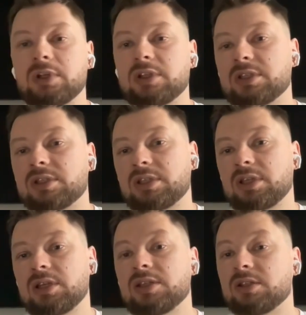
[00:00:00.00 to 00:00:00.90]
is
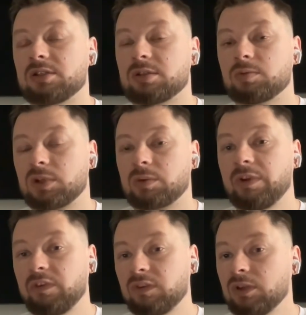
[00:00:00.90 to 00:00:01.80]
easier to work
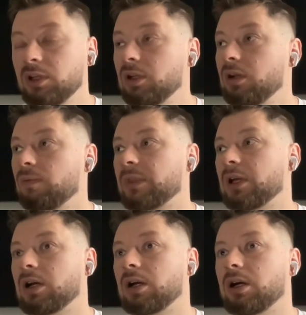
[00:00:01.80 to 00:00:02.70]
with.
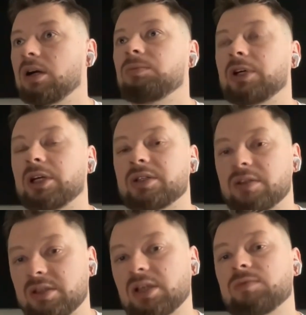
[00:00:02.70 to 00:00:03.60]
But at
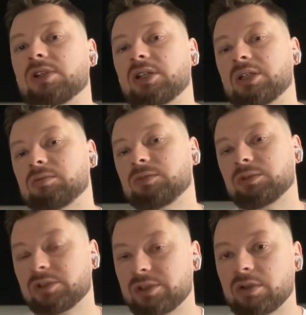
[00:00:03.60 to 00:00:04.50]
the same time, you
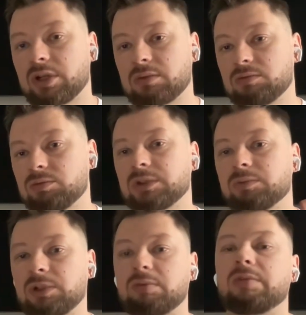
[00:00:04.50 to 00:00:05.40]
also will
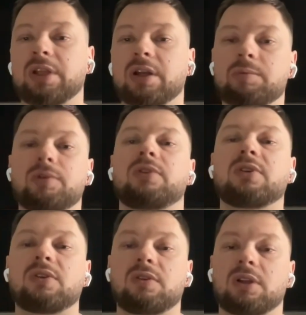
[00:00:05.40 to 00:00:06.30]
probably like put
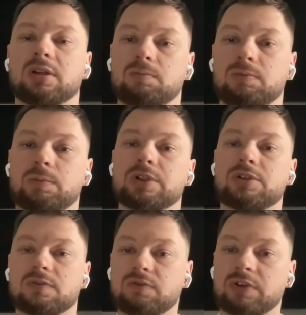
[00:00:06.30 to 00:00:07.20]
this like
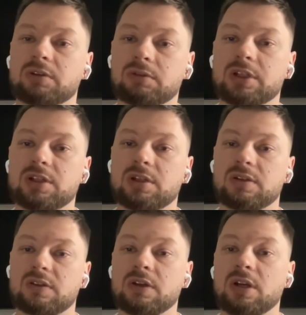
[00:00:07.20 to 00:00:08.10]
bunch of
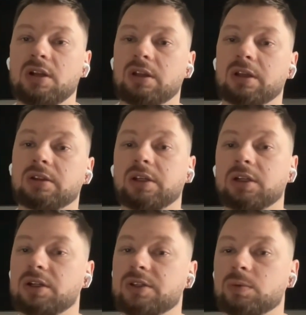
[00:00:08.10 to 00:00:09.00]
regulations like
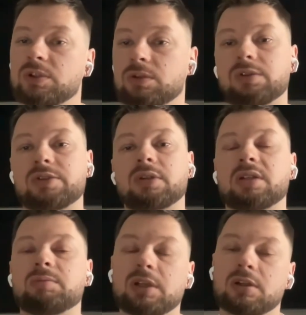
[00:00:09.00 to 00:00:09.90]
layers, which also
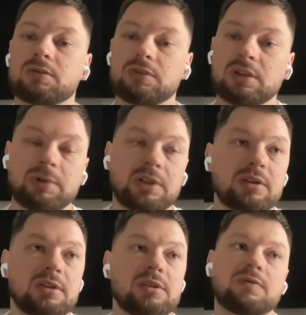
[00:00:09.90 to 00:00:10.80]
can be country
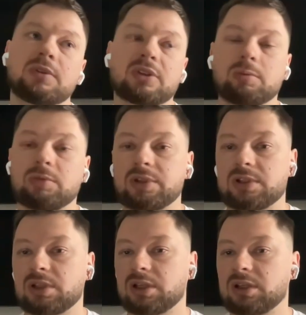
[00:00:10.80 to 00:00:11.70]
dependent. For example,
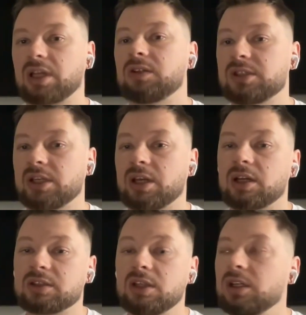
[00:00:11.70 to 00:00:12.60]
this like Clarity
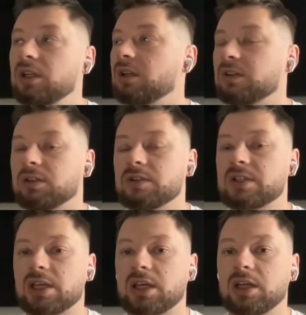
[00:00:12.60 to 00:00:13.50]
Act in the
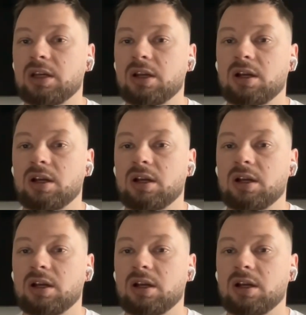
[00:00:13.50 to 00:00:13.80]
USA.